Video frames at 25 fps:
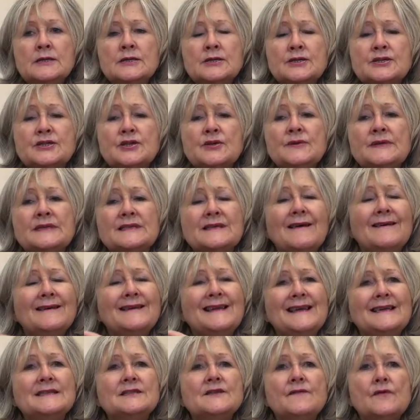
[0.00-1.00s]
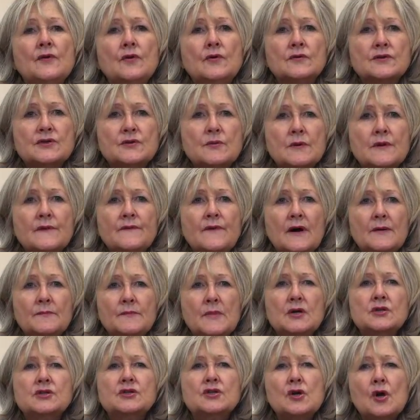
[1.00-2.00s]
Suicide is, of course, one of our
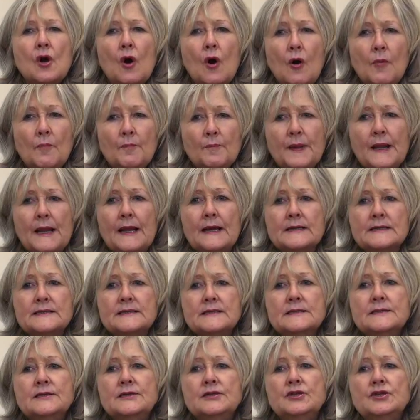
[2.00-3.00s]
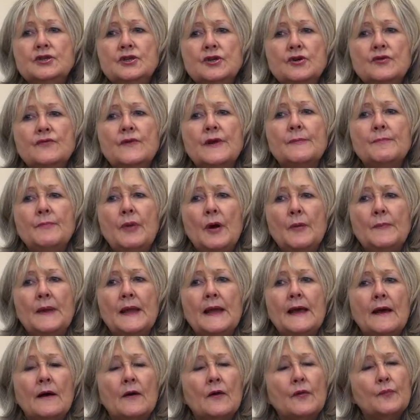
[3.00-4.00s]
most complex and enduring
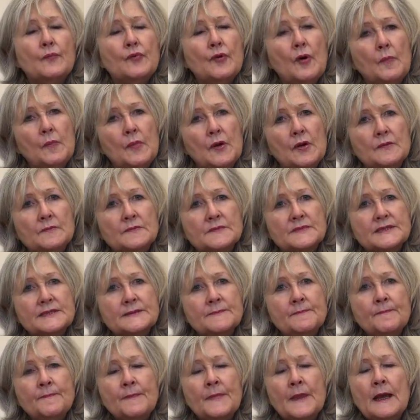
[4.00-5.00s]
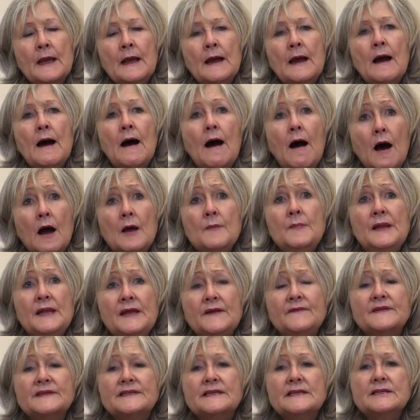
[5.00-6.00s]
public health problems. I
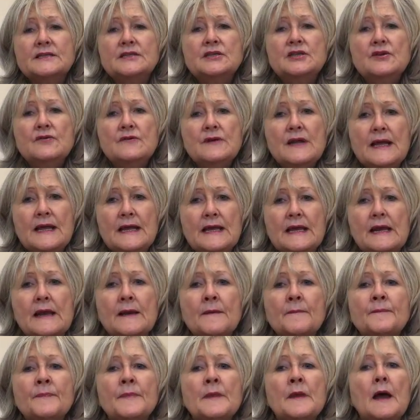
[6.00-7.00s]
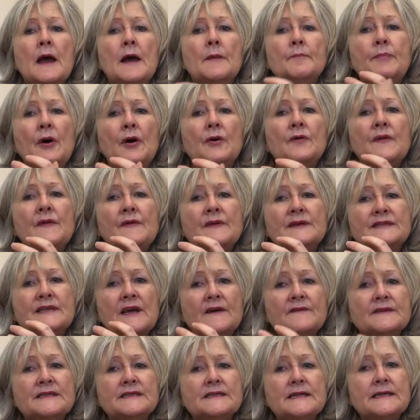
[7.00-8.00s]
believe that it's unique, both in the
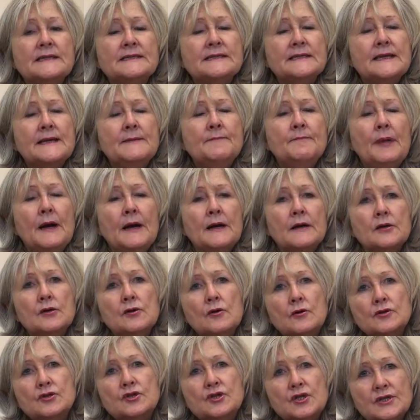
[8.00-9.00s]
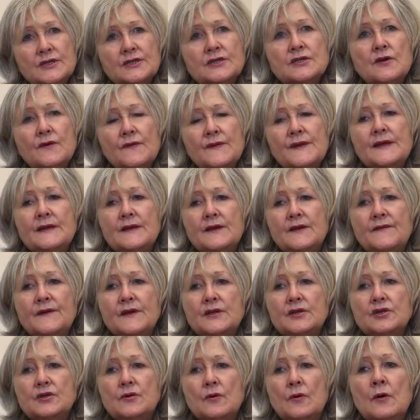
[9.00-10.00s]
devastating impact not just on the
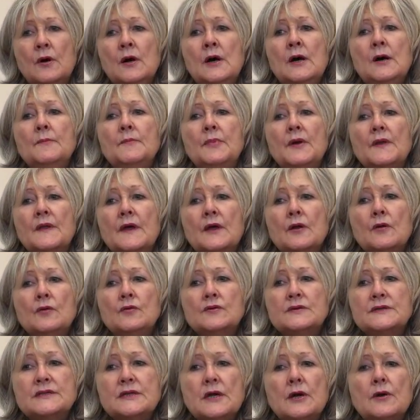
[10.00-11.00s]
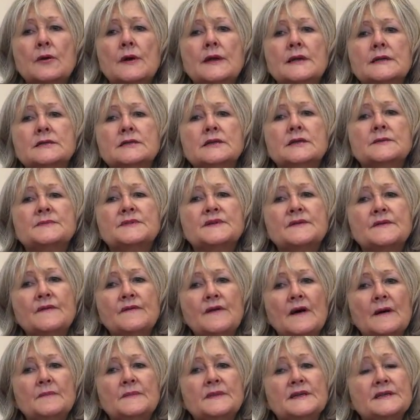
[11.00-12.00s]
individual, but then also in terms of the
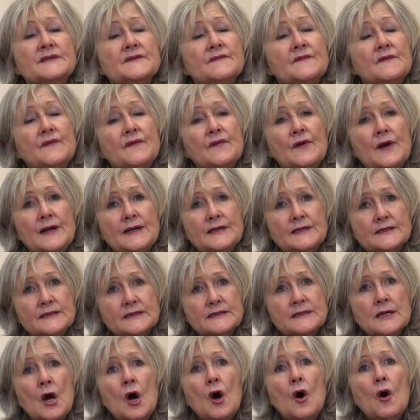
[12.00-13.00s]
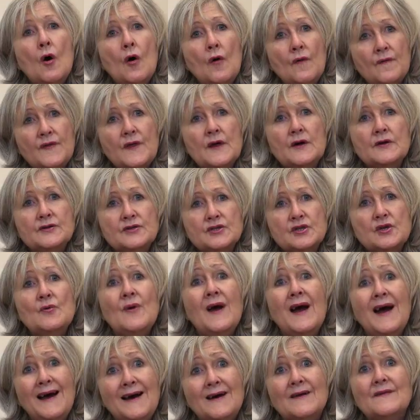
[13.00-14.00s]
families and friends of those who
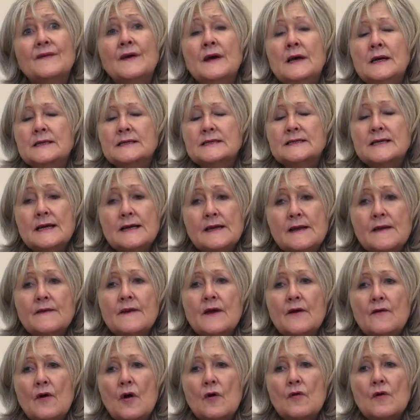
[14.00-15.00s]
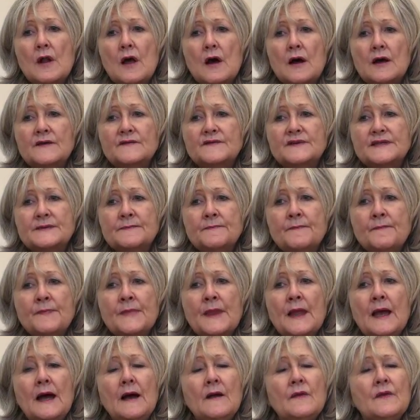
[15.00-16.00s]
have taken their own lives.
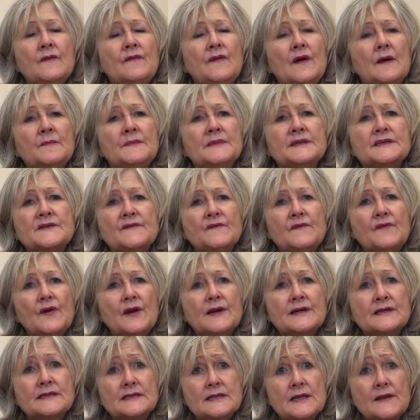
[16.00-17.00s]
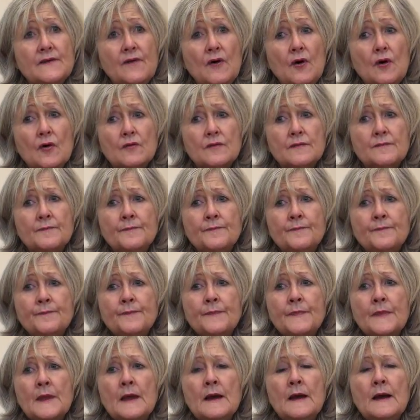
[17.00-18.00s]
And the families and friends live on.
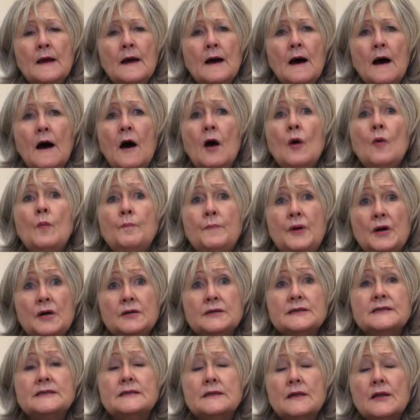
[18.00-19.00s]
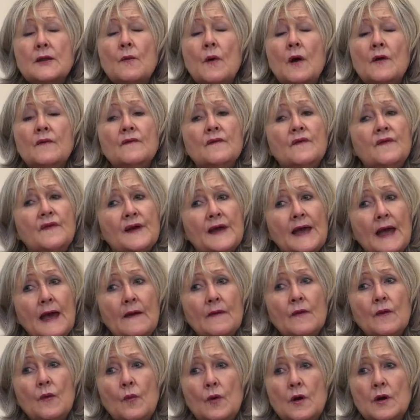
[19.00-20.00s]
I personally won't
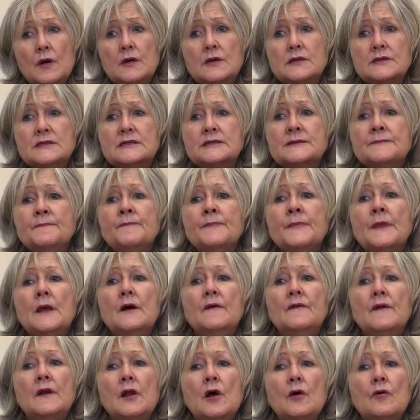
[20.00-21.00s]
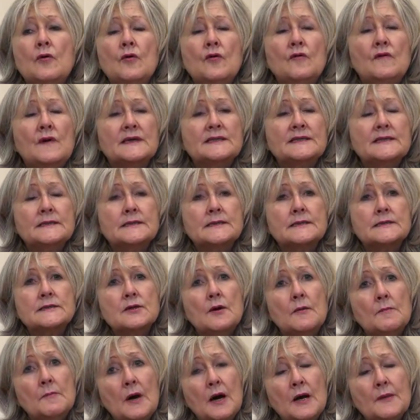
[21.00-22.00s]
forget the words of a local resident
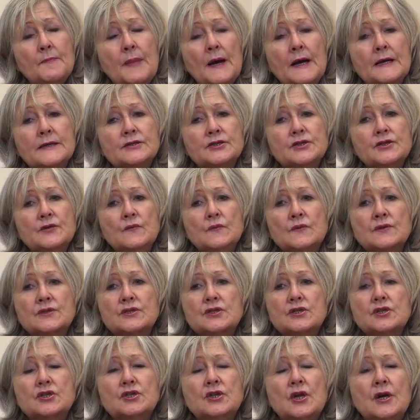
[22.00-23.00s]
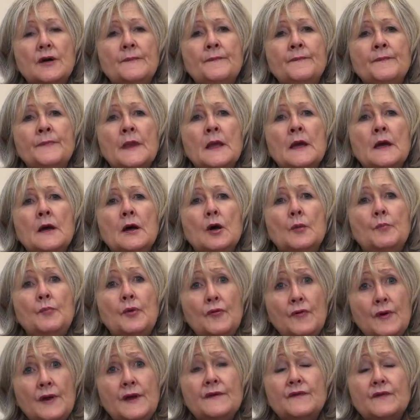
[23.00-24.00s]
on my patch in Worcestershire, a
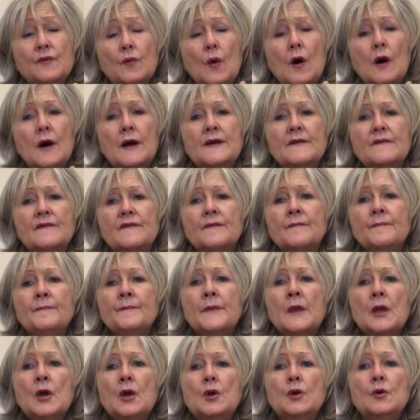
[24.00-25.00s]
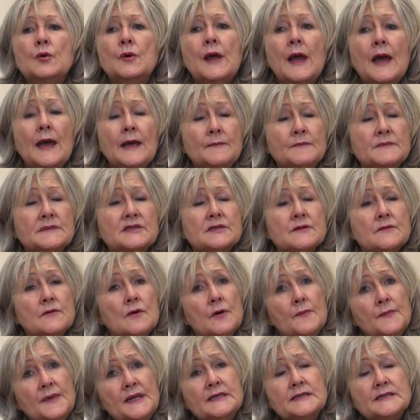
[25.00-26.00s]
bereaved wife who came to
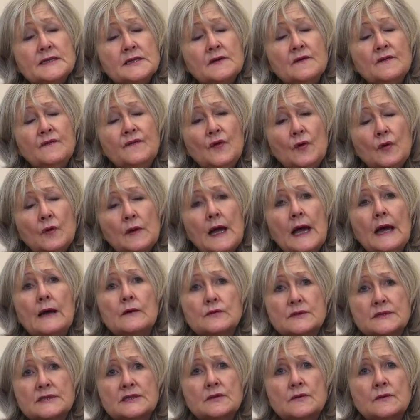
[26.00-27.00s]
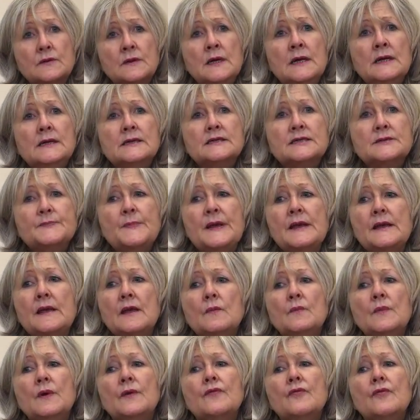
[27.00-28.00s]
a meeting of full council
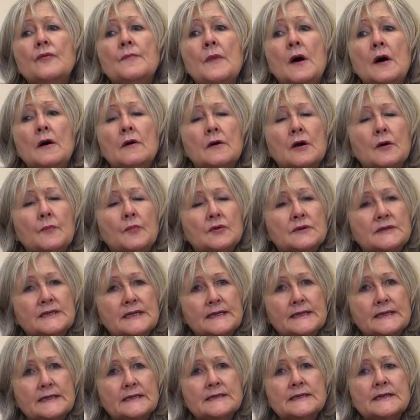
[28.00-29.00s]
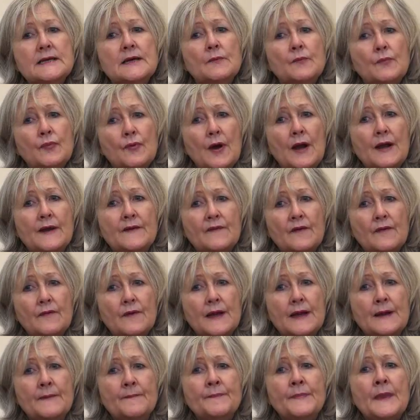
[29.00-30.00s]
speaking with remarkable dignity and
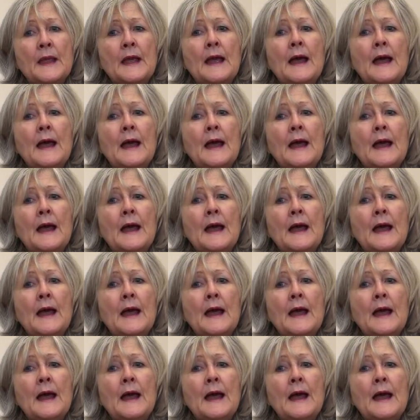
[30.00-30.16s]
bravery,